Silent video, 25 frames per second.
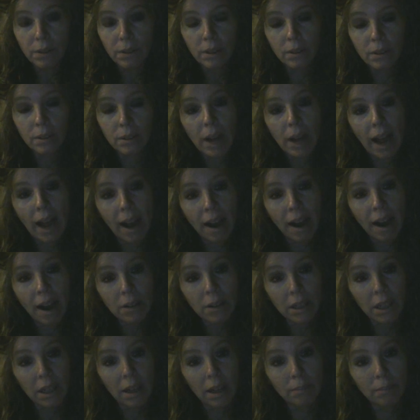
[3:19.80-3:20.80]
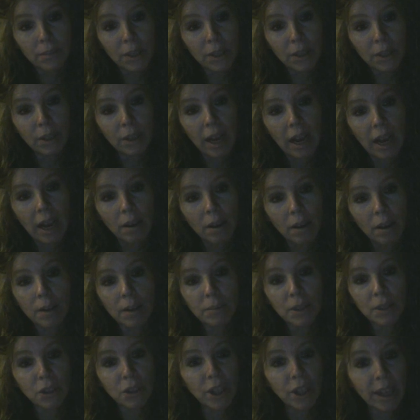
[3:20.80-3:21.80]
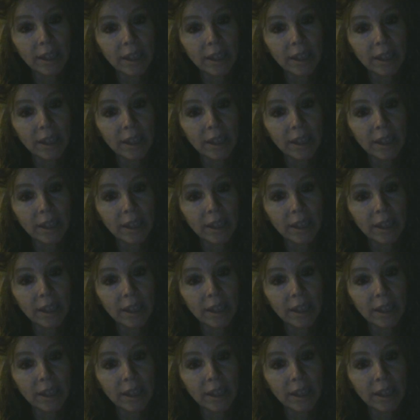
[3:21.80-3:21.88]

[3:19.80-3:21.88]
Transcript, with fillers: how come, you know, how come the change